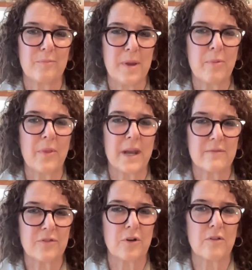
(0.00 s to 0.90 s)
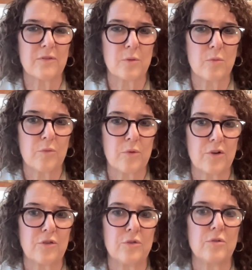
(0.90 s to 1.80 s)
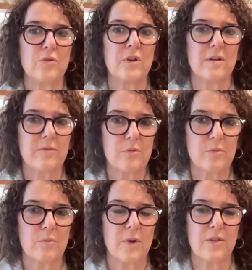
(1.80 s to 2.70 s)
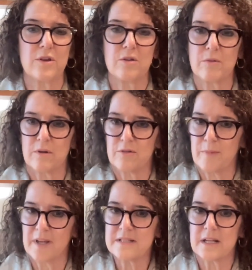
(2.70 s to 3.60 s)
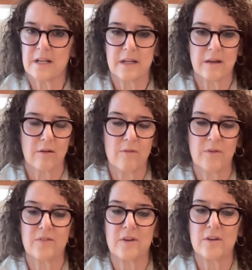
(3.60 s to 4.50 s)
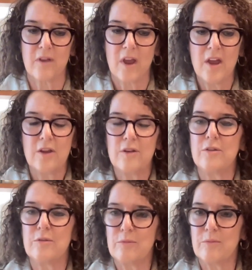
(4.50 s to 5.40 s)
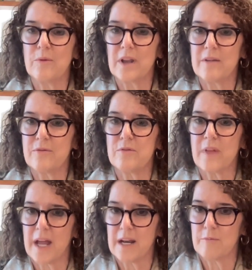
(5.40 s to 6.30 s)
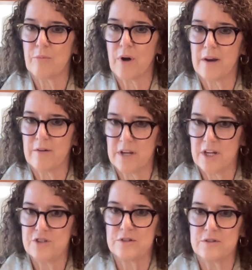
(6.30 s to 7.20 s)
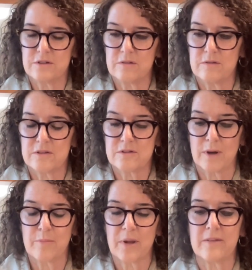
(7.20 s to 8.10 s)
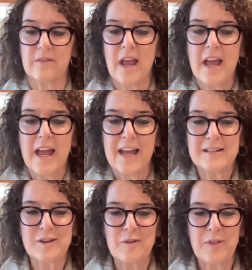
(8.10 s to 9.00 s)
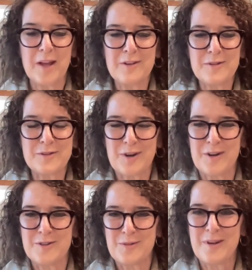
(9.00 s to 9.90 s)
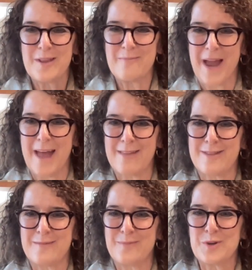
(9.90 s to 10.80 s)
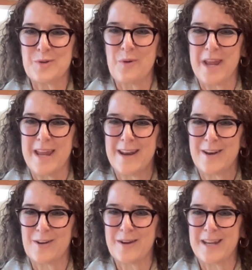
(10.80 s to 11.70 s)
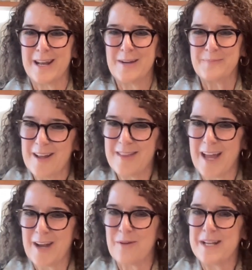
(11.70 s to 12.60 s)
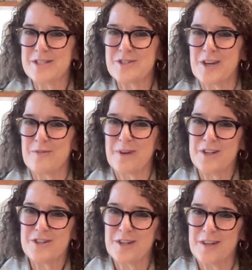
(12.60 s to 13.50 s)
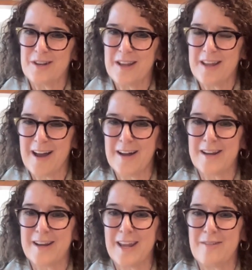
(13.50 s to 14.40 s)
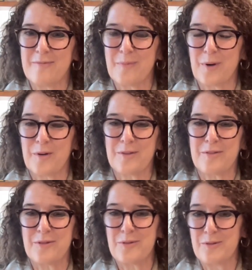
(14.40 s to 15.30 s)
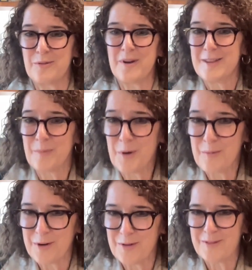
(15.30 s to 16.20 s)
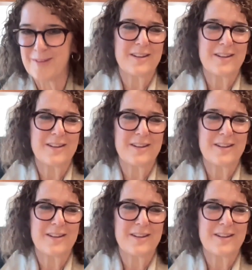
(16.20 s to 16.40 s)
people that have served in World War II, lived through, whether you were domestically or overseas, you lived through that and brought our nation to this great place. And so then you started doing the math in between and looking at that greatest generation gave birth to the boomers.